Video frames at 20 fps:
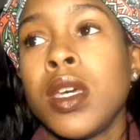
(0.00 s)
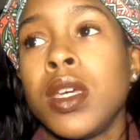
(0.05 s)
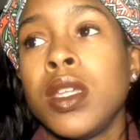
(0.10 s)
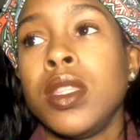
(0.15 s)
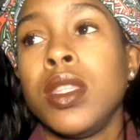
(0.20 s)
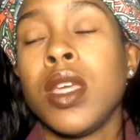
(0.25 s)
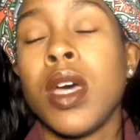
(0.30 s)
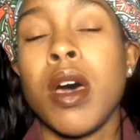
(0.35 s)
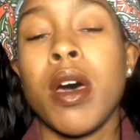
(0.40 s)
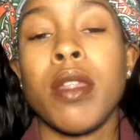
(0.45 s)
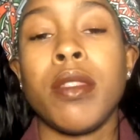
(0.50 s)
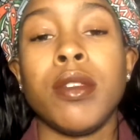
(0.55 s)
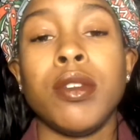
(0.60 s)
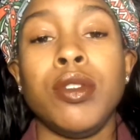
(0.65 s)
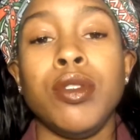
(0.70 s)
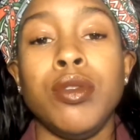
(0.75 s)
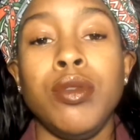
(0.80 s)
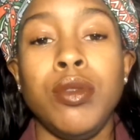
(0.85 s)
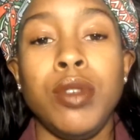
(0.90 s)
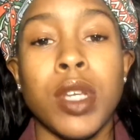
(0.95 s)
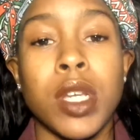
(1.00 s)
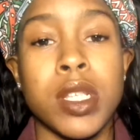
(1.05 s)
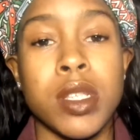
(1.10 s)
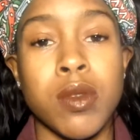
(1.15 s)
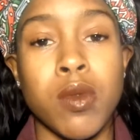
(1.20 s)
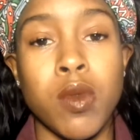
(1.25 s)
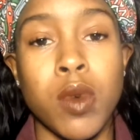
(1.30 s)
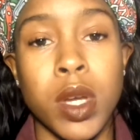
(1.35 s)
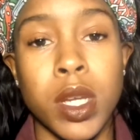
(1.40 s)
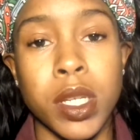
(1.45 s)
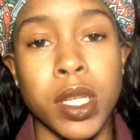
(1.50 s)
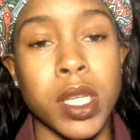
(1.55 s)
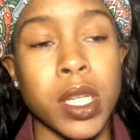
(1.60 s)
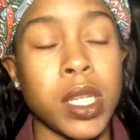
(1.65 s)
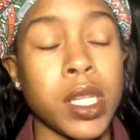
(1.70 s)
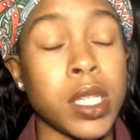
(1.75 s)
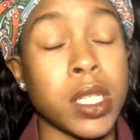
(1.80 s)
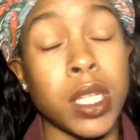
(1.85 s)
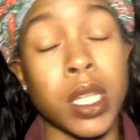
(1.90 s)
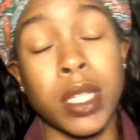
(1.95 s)
the other dude doesn't want
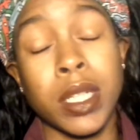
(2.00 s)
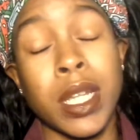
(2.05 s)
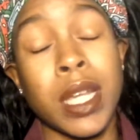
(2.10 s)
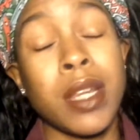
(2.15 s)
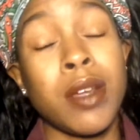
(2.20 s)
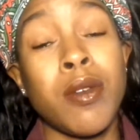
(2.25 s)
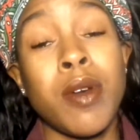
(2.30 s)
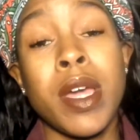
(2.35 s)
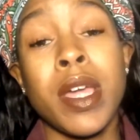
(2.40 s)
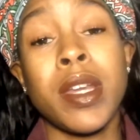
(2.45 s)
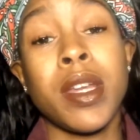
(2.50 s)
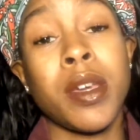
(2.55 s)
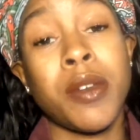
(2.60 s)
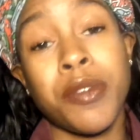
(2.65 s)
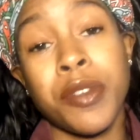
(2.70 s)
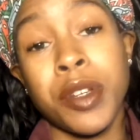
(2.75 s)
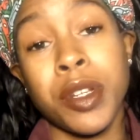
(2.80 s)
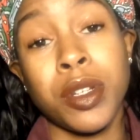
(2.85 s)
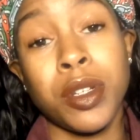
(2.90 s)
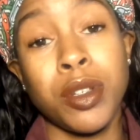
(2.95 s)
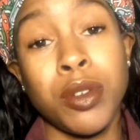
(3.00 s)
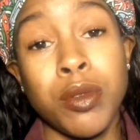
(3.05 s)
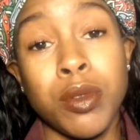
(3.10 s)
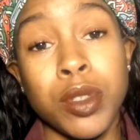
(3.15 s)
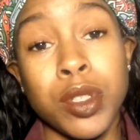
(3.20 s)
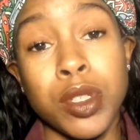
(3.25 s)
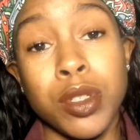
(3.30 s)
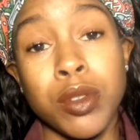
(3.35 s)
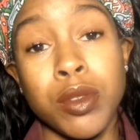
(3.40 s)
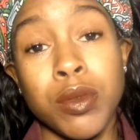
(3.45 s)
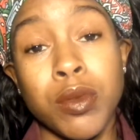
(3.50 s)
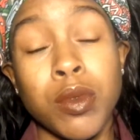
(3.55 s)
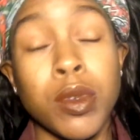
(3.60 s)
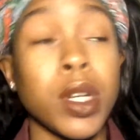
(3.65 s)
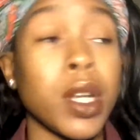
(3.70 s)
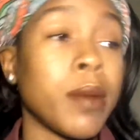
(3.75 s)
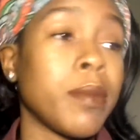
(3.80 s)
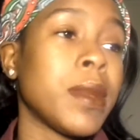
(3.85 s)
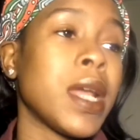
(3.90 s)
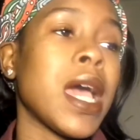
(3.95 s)
kids. Like, that don't have nothing to do with you. What
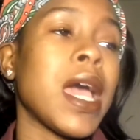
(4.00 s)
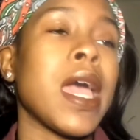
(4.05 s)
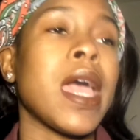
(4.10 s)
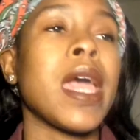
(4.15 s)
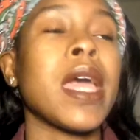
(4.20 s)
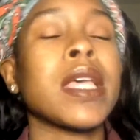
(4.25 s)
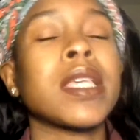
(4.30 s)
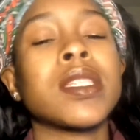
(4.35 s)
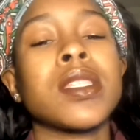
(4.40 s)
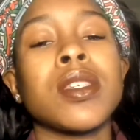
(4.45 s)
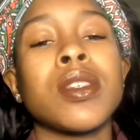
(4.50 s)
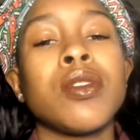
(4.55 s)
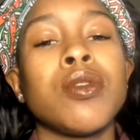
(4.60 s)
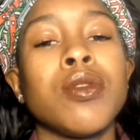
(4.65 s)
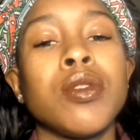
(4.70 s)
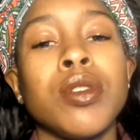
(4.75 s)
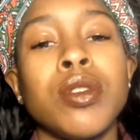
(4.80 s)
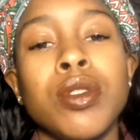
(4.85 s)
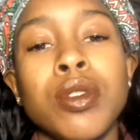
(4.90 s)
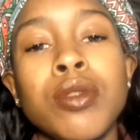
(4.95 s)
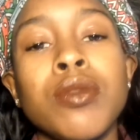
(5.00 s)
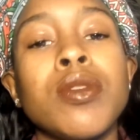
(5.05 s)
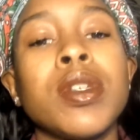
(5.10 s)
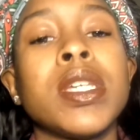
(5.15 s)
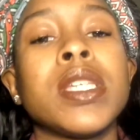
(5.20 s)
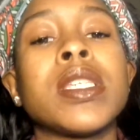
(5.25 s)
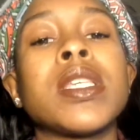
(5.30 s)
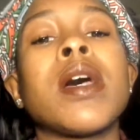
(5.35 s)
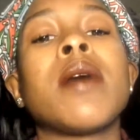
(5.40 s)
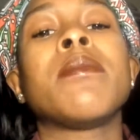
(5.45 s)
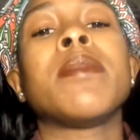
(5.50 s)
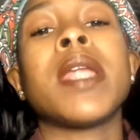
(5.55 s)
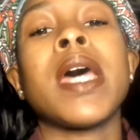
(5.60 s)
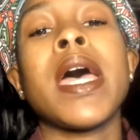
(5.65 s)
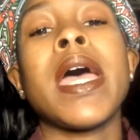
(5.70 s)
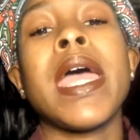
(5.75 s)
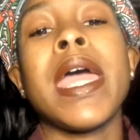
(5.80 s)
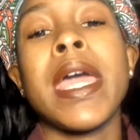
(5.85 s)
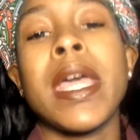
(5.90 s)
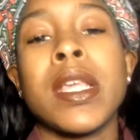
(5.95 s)
I'm not asking you to do is, I'm
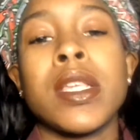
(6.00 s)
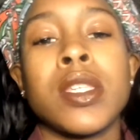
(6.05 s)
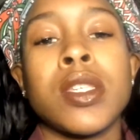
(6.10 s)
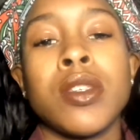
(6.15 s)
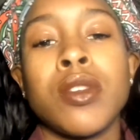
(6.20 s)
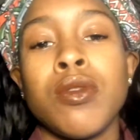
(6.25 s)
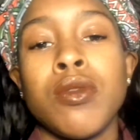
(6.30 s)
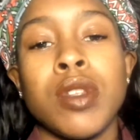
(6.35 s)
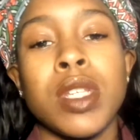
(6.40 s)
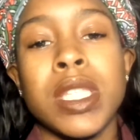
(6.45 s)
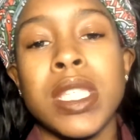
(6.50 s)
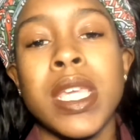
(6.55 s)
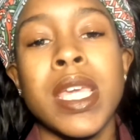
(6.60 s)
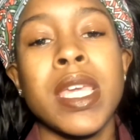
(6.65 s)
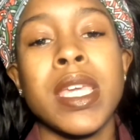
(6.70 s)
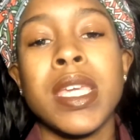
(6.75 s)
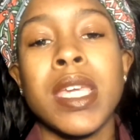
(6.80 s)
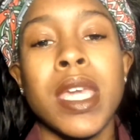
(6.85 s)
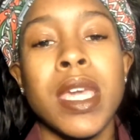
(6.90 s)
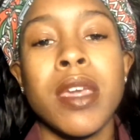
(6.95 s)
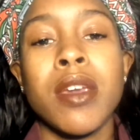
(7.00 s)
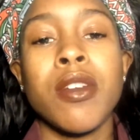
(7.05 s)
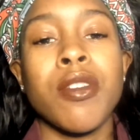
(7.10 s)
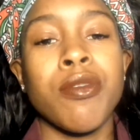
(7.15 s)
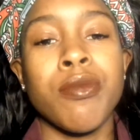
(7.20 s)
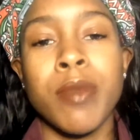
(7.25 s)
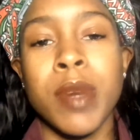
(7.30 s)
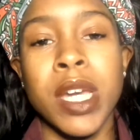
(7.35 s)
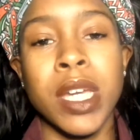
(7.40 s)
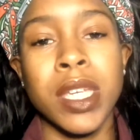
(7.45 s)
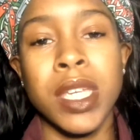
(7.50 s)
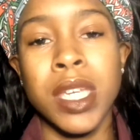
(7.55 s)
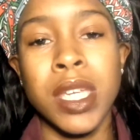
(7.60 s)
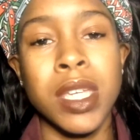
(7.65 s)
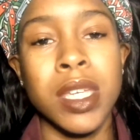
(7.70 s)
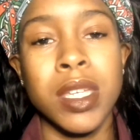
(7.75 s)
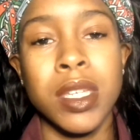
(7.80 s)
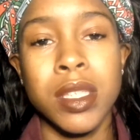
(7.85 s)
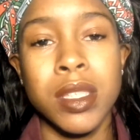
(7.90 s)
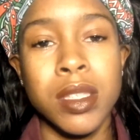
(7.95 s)
not asking you to take care of my
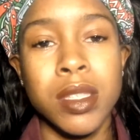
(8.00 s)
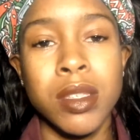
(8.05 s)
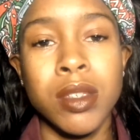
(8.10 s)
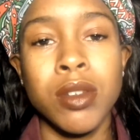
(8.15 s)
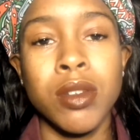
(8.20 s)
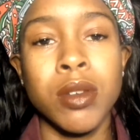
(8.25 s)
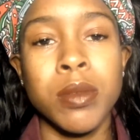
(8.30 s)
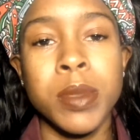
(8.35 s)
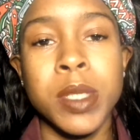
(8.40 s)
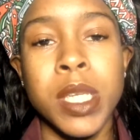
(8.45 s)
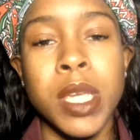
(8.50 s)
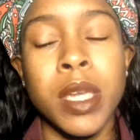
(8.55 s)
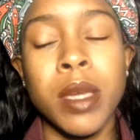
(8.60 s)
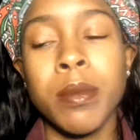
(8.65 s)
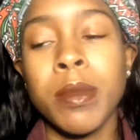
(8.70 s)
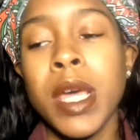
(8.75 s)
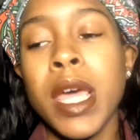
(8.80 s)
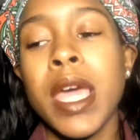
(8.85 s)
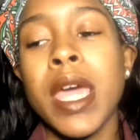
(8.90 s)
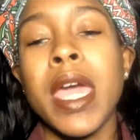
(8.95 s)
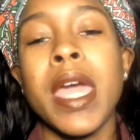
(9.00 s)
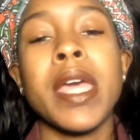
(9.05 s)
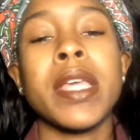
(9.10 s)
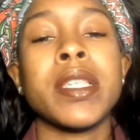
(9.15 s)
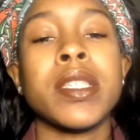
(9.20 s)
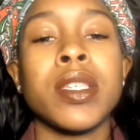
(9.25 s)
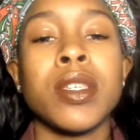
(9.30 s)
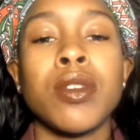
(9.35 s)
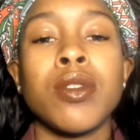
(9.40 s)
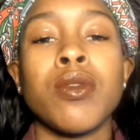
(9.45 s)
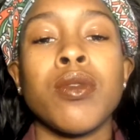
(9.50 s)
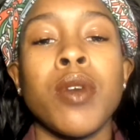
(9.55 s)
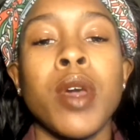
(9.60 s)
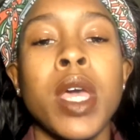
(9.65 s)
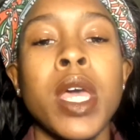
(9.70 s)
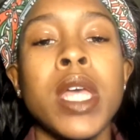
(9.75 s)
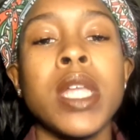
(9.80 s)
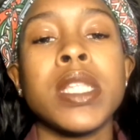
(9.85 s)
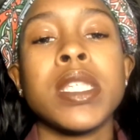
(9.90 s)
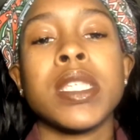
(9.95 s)
kids. You know what I'm saying? I'm not asking you
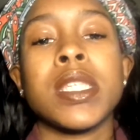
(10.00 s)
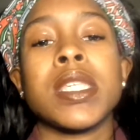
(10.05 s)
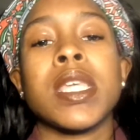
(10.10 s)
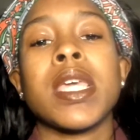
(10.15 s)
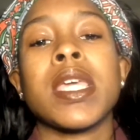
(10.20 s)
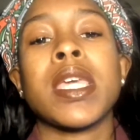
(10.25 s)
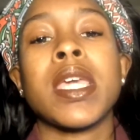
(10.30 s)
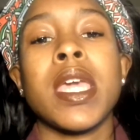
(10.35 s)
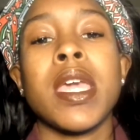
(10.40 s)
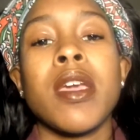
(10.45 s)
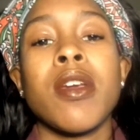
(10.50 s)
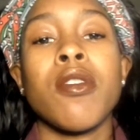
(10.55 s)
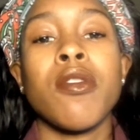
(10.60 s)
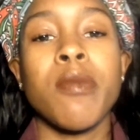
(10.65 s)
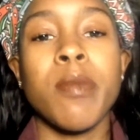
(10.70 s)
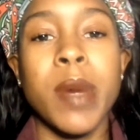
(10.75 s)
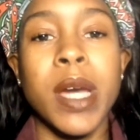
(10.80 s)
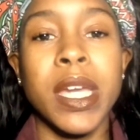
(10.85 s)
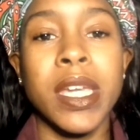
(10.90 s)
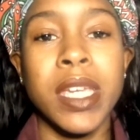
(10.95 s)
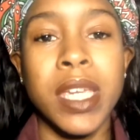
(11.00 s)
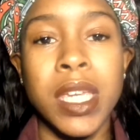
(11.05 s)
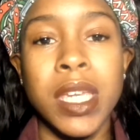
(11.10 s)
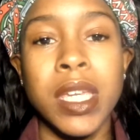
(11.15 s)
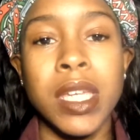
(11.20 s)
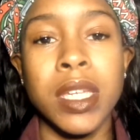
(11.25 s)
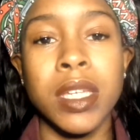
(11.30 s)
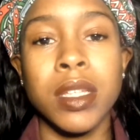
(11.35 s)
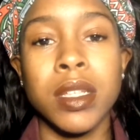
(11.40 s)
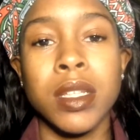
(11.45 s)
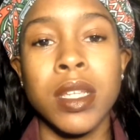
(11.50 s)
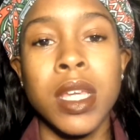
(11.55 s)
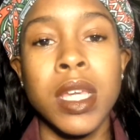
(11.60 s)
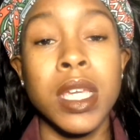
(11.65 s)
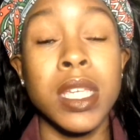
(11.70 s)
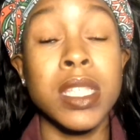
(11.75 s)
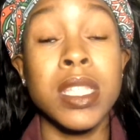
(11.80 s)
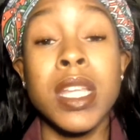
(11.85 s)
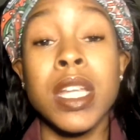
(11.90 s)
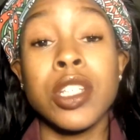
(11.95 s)
to take care of my kid.
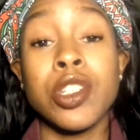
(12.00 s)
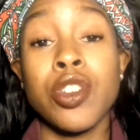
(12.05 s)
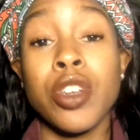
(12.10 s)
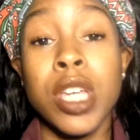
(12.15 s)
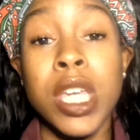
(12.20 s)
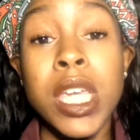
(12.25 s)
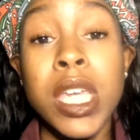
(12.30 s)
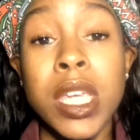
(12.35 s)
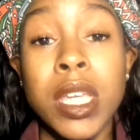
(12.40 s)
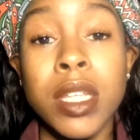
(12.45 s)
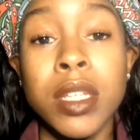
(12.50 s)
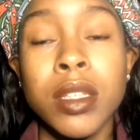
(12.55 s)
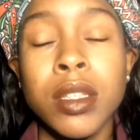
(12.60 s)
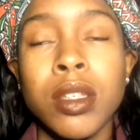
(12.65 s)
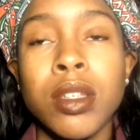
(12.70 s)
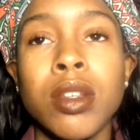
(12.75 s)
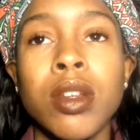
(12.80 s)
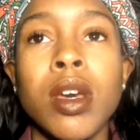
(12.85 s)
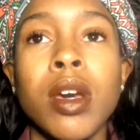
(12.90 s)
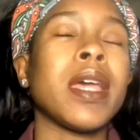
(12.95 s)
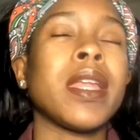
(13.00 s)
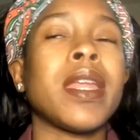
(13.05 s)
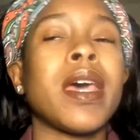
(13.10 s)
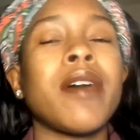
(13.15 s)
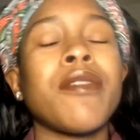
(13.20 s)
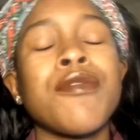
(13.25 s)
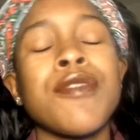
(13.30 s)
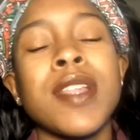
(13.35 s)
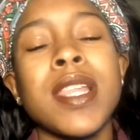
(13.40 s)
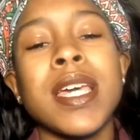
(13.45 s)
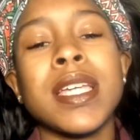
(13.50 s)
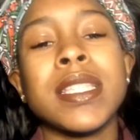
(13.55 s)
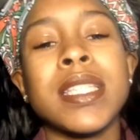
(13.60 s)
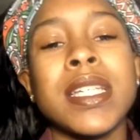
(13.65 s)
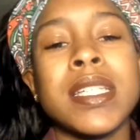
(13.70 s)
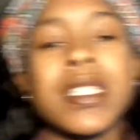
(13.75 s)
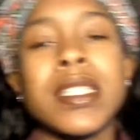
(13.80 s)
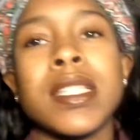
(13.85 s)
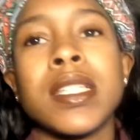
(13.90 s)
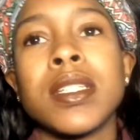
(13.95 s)
It's not your kid, you know? And I feel like
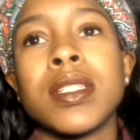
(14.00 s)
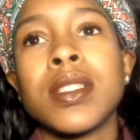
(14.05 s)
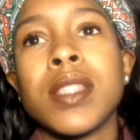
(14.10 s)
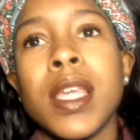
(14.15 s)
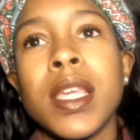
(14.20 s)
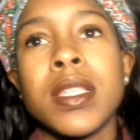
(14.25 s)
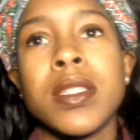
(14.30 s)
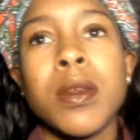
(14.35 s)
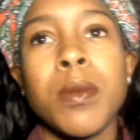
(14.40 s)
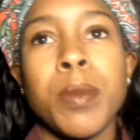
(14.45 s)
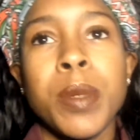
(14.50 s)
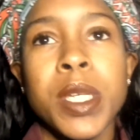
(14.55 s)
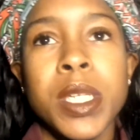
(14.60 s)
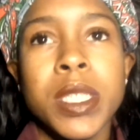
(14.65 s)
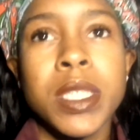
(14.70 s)
that's a big